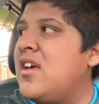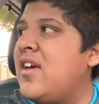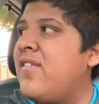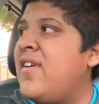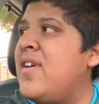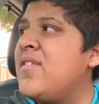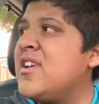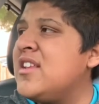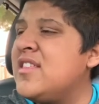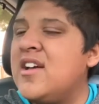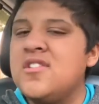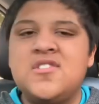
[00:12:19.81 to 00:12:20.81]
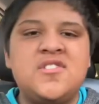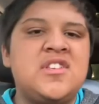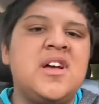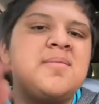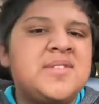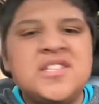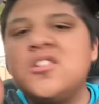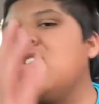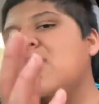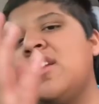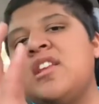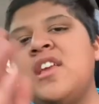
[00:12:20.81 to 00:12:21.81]
If I ever get 1,000 subs, that's all
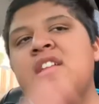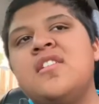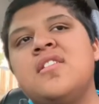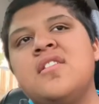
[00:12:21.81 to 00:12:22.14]
I need